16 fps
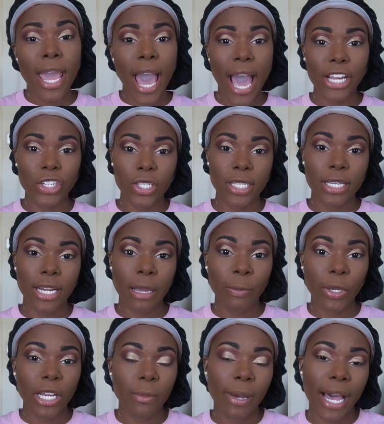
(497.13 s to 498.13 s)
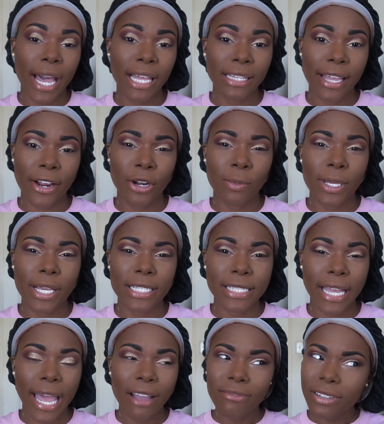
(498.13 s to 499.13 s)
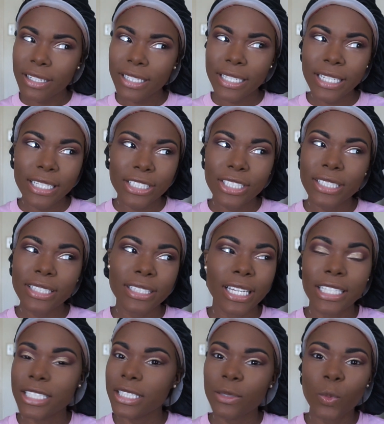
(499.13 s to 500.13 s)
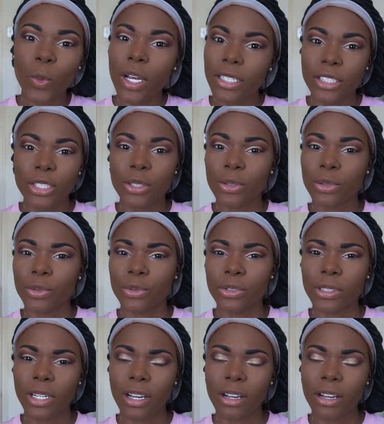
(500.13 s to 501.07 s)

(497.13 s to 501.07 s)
I just did not pick up an eyeliner because I just didn't want to, you